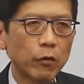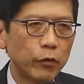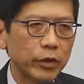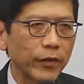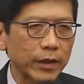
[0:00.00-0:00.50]

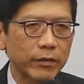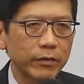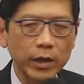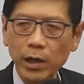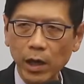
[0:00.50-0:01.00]
of risk
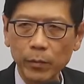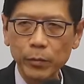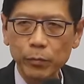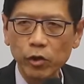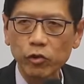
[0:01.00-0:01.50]
factors like high
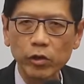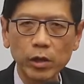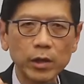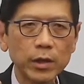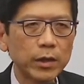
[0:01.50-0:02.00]
blood
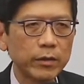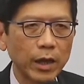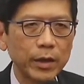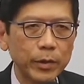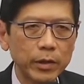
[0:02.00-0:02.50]
pressure,
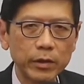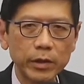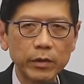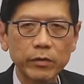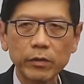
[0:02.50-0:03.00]

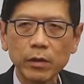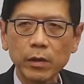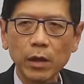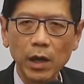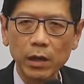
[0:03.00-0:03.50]
diabetes,
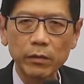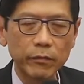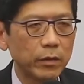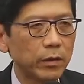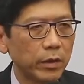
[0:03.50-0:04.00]
heart
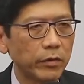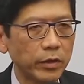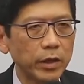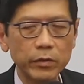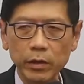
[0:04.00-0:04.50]

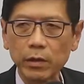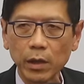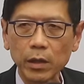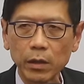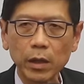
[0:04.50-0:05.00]
disease,
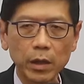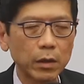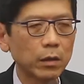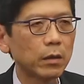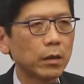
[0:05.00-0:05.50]

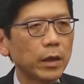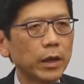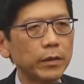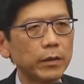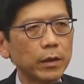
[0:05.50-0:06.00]
and
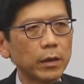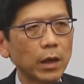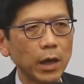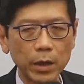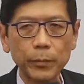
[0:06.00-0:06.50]

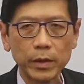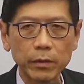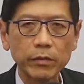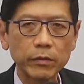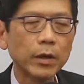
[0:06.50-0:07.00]
high
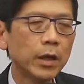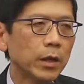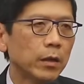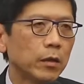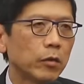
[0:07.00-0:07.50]
lipids.
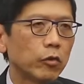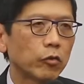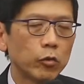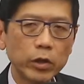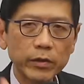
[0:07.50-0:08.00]

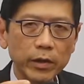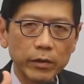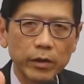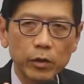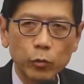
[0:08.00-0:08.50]
So these
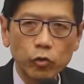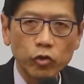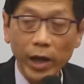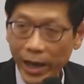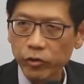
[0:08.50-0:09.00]
are things
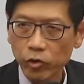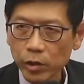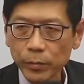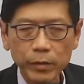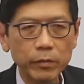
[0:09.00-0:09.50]
which are
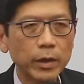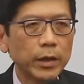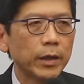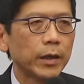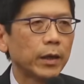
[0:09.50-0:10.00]
actionable,
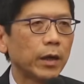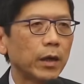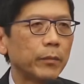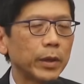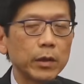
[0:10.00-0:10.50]

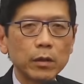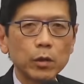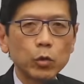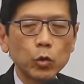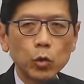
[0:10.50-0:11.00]

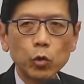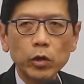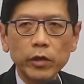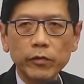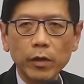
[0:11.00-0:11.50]
but to
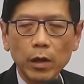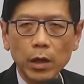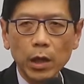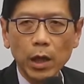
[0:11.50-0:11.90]
do this